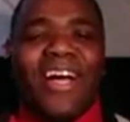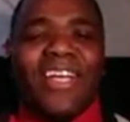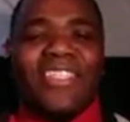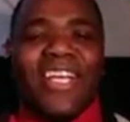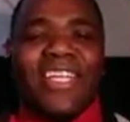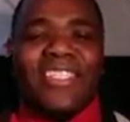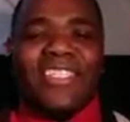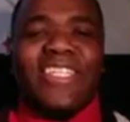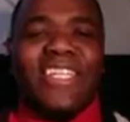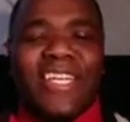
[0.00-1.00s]

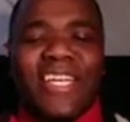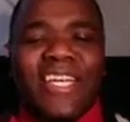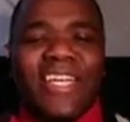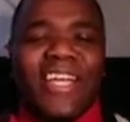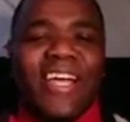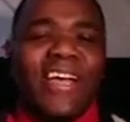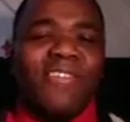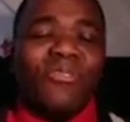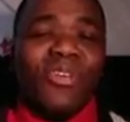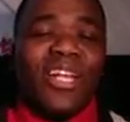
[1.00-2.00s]
start
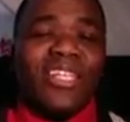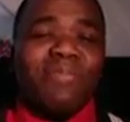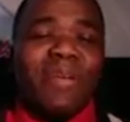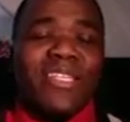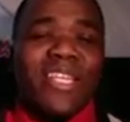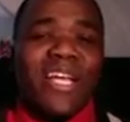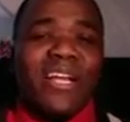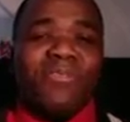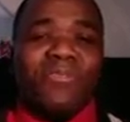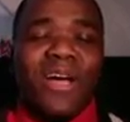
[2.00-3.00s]
visualizing
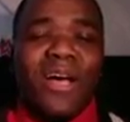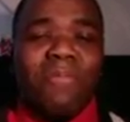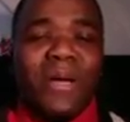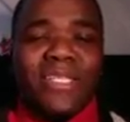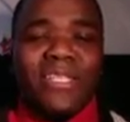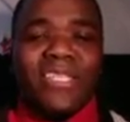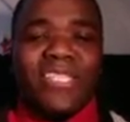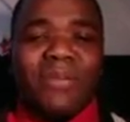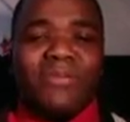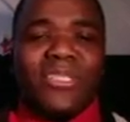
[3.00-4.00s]
myself passing this
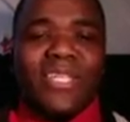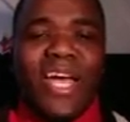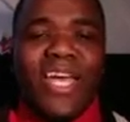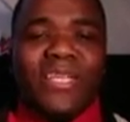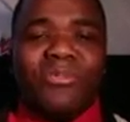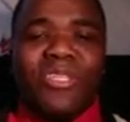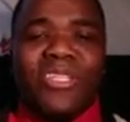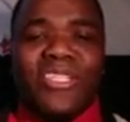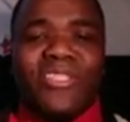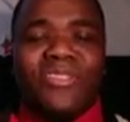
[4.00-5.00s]
subject. Hi, Adrian,
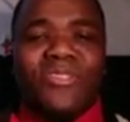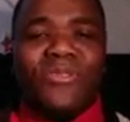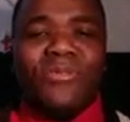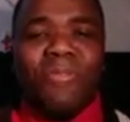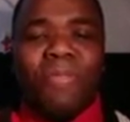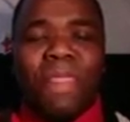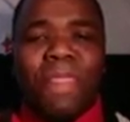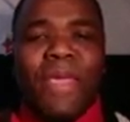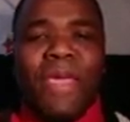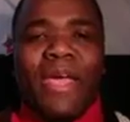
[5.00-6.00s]
nice to see you.
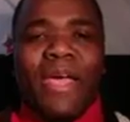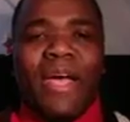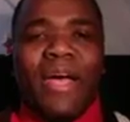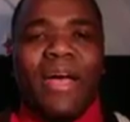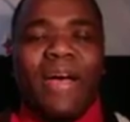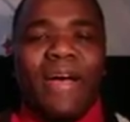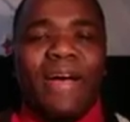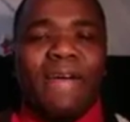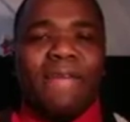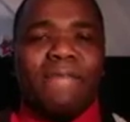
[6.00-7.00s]

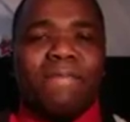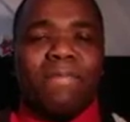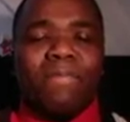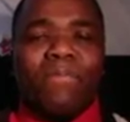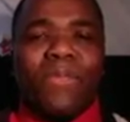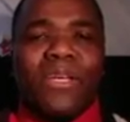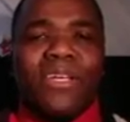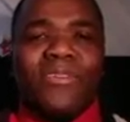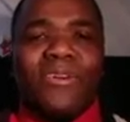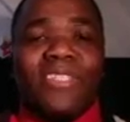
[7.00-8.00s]
I
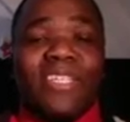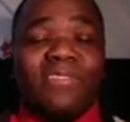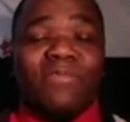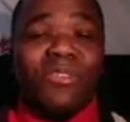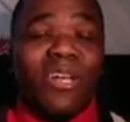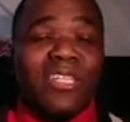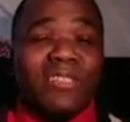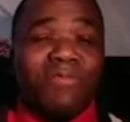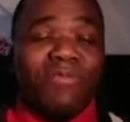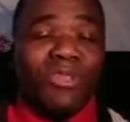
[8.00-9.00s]
start
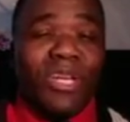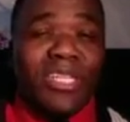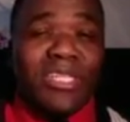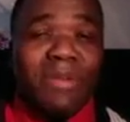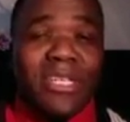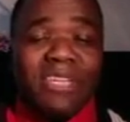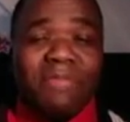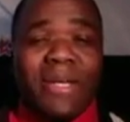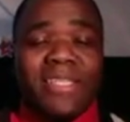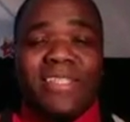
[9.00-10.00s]
visualizing
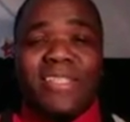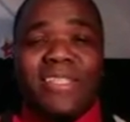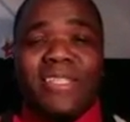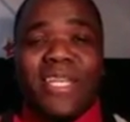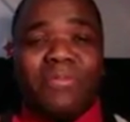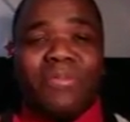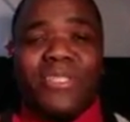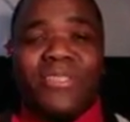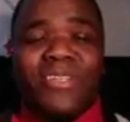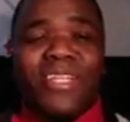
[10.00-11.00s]
myself passing this
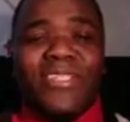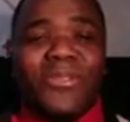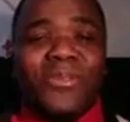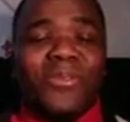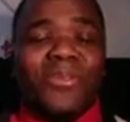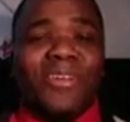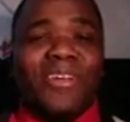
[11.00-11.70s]
subject, right? So